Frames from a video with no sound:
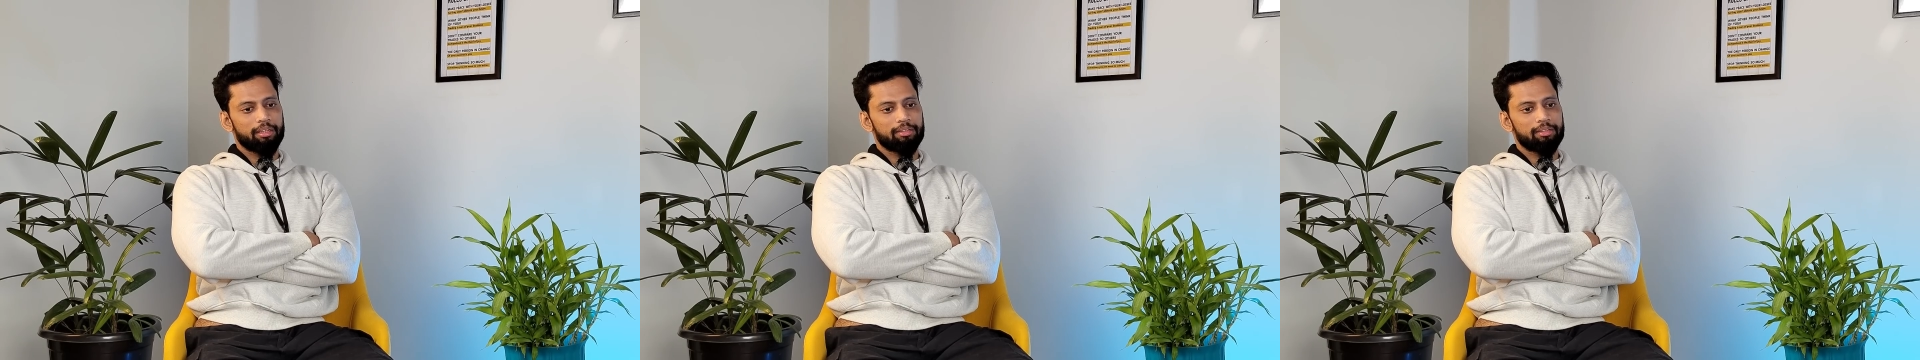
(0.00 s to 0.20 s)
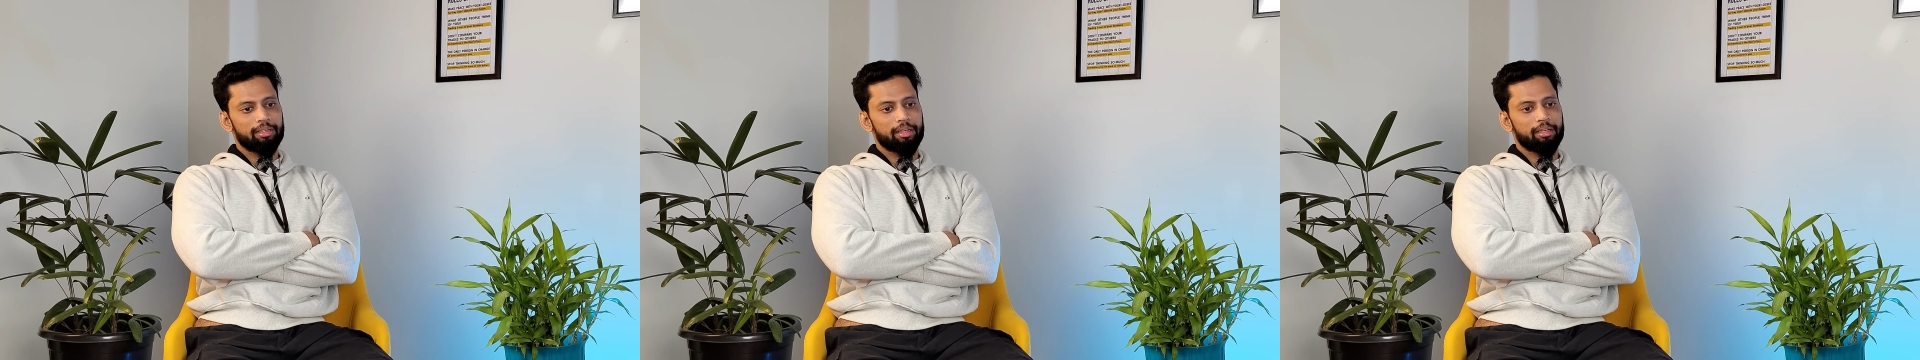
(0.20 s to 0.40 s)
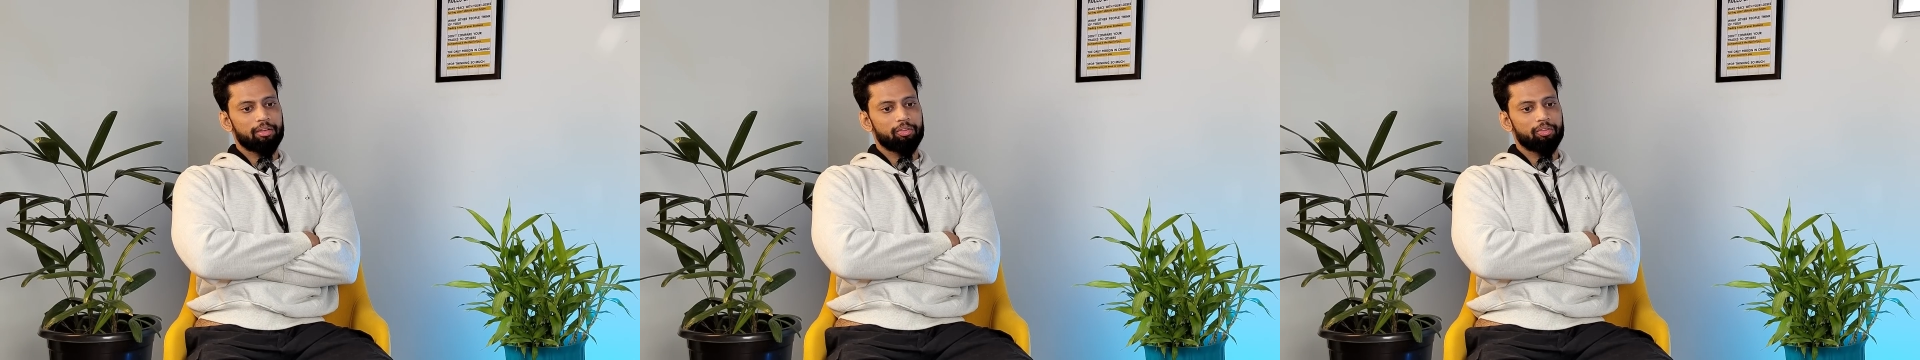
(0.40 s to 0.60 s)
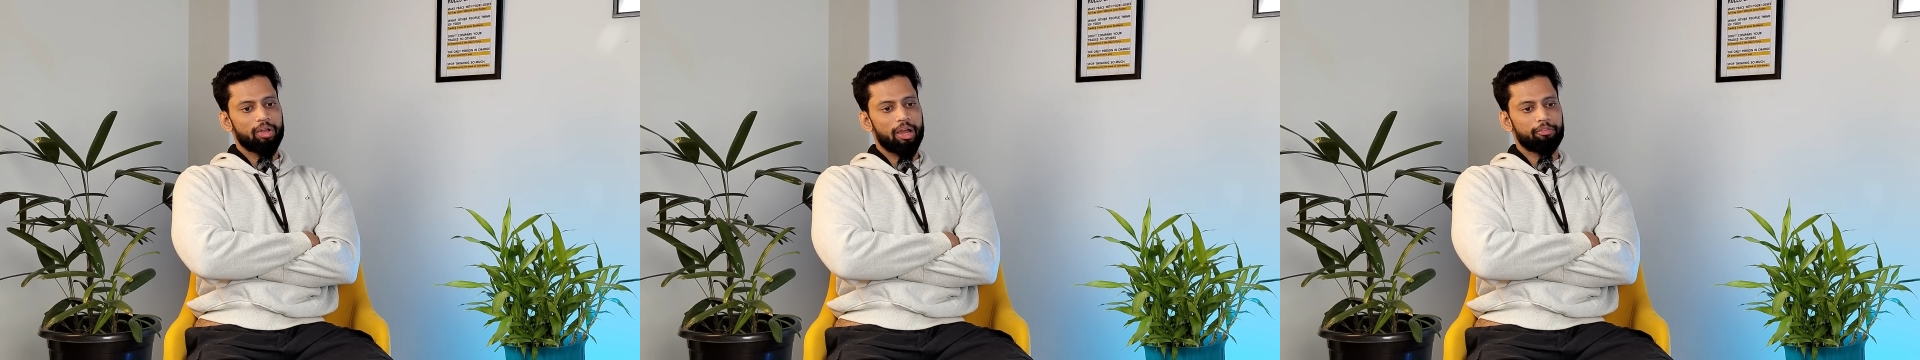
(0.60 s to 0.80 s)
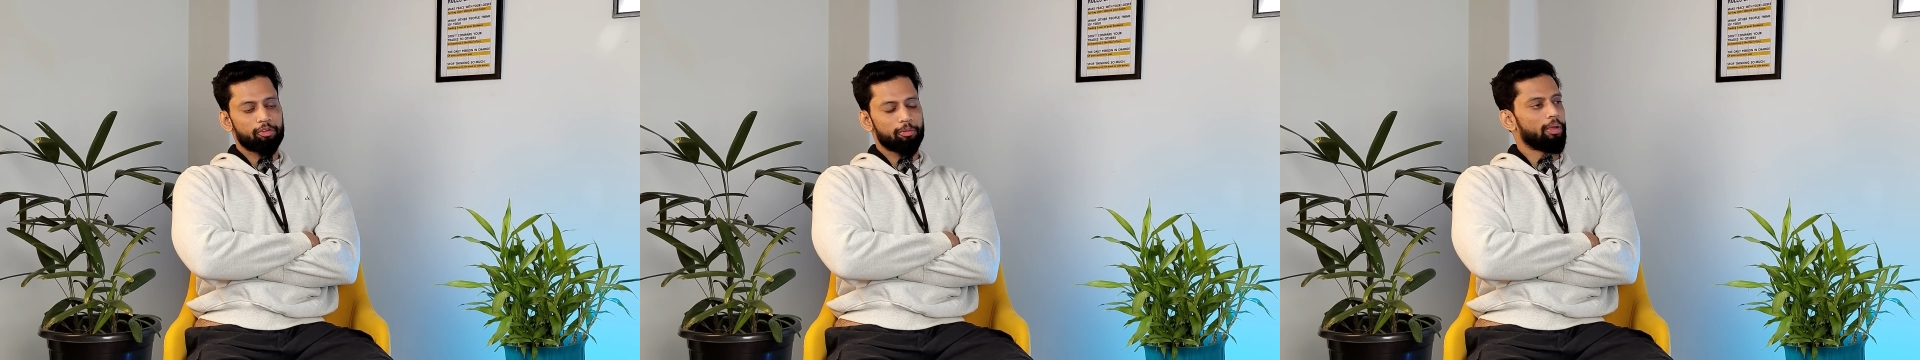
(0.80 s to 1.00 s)
is like you
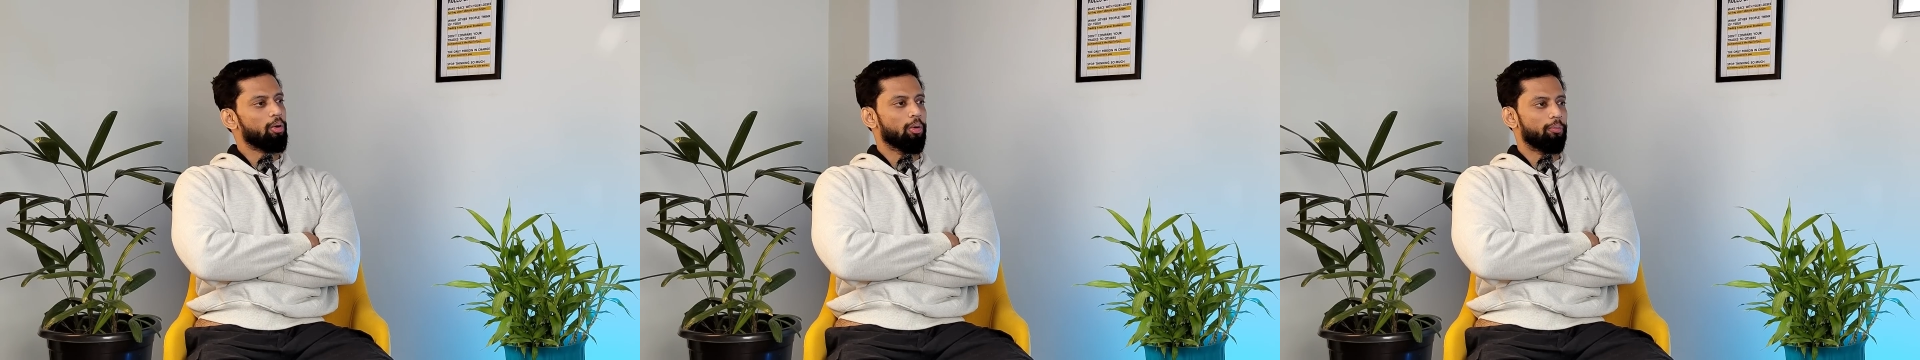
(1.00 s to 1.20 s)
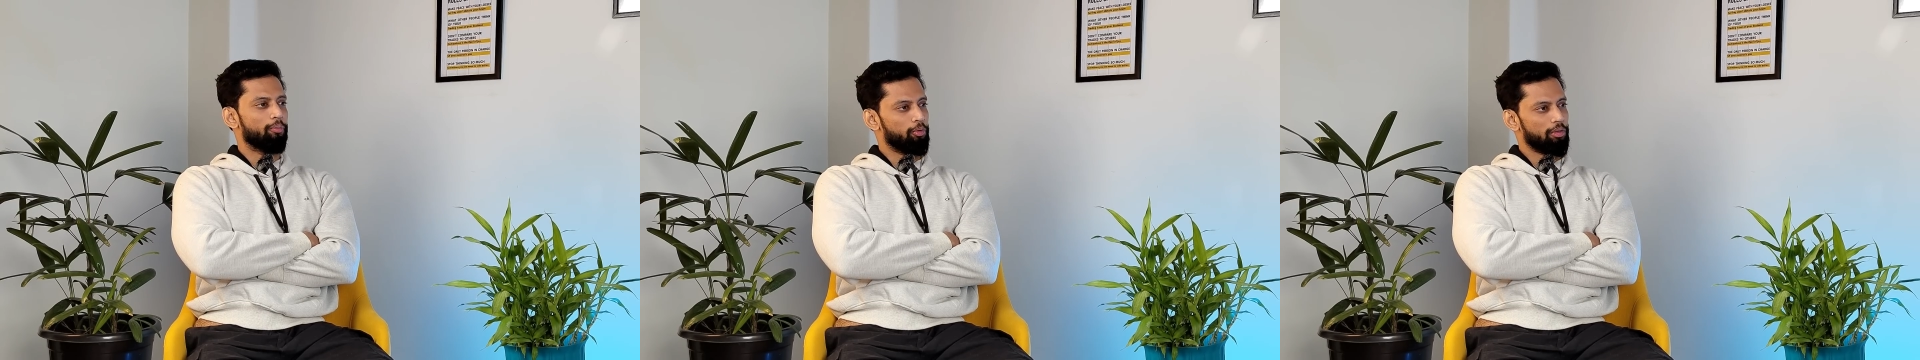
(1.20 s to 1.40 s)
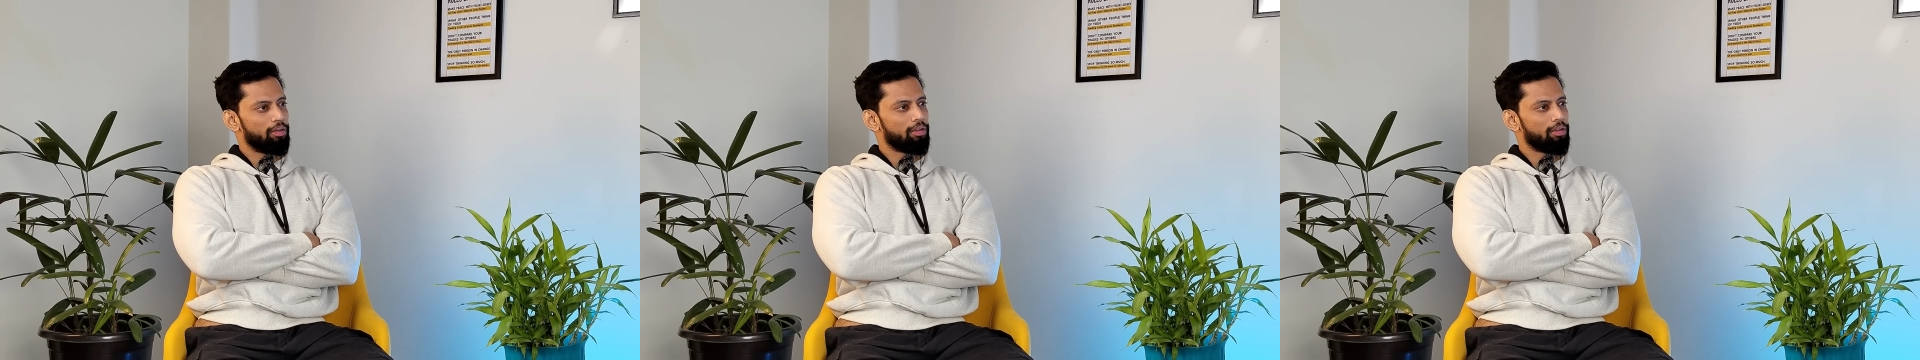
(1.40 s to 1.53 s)
have to be hopeful,